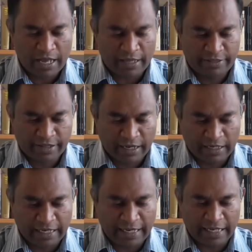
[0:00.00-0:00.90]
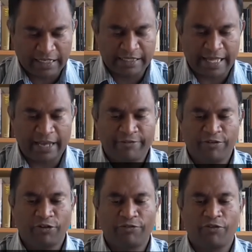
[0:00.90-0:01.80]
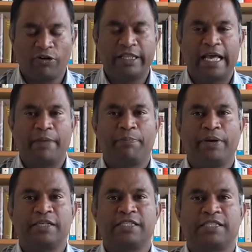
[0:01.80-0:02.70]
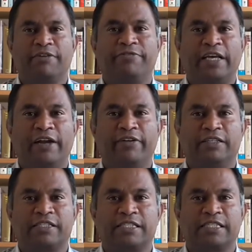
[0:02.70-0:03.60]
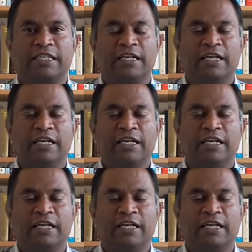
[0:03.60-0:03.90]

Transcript: And thirdly, he is thankful for their perseverance,